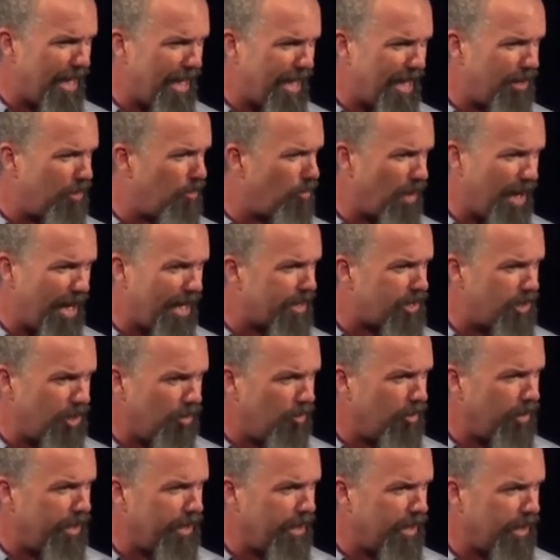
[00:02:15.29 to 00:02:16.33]
I don't like
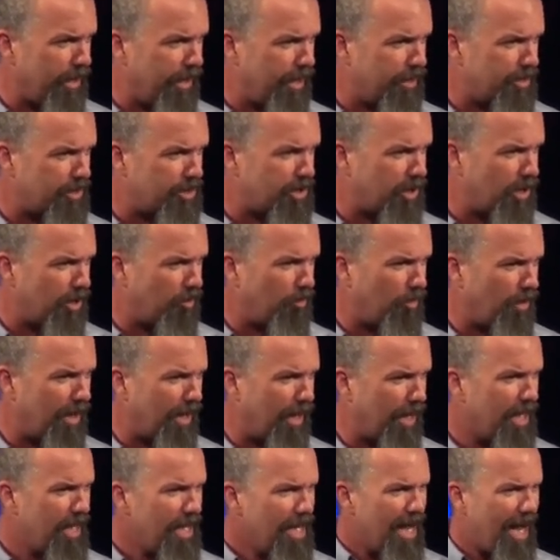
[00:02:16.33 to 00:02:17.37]
doing, and so
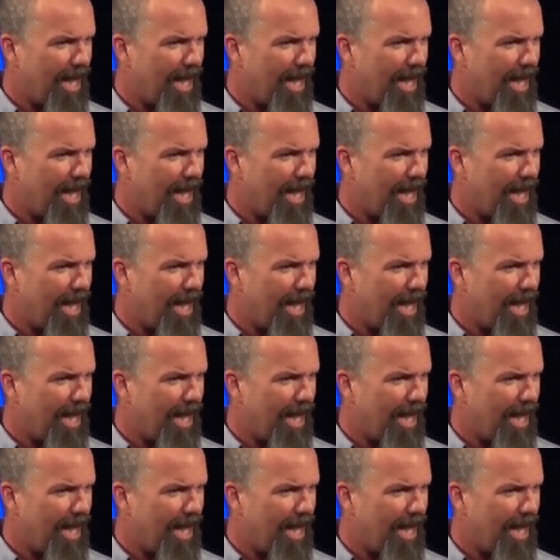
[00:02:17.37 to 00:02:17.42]
uh,